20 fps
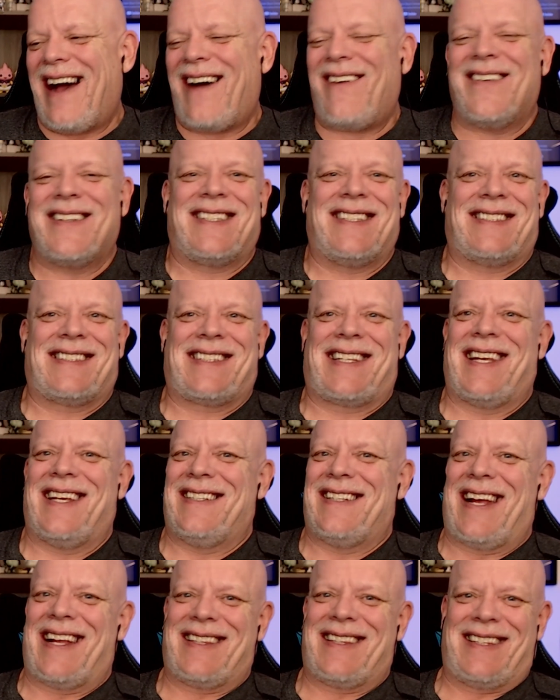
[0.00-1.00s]
How is this
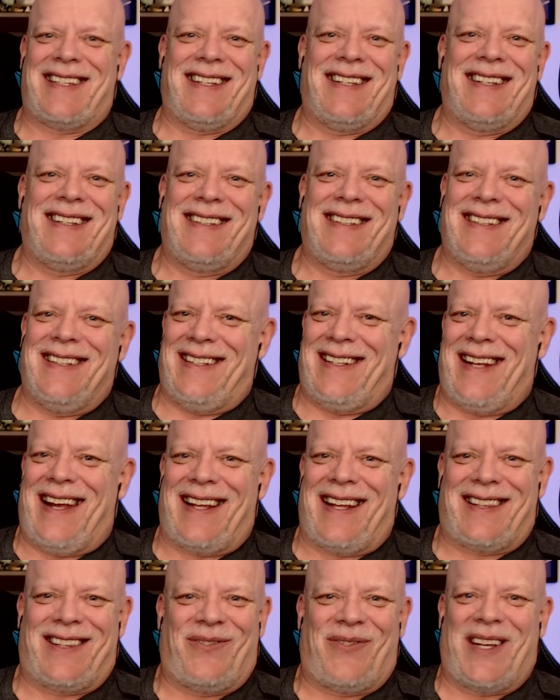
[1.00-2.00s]
kid not the
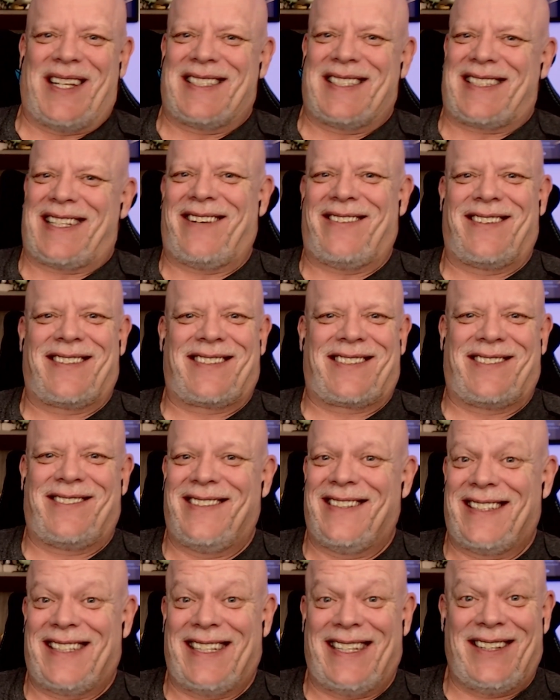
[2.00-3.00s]
not the best
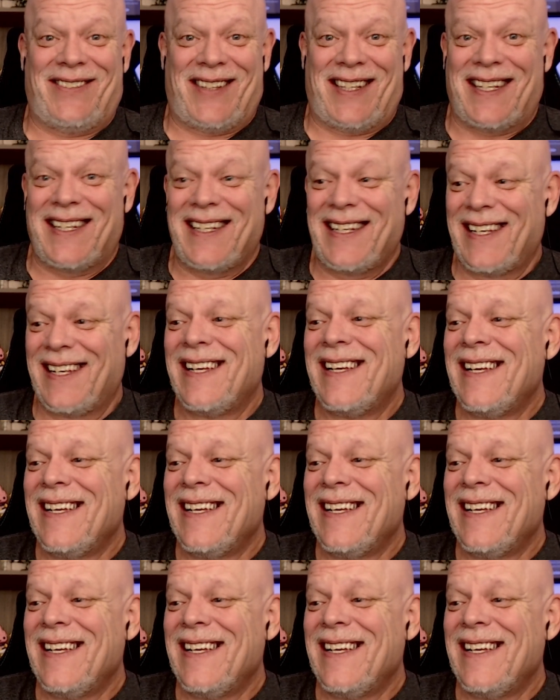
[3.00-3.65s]
character in T V?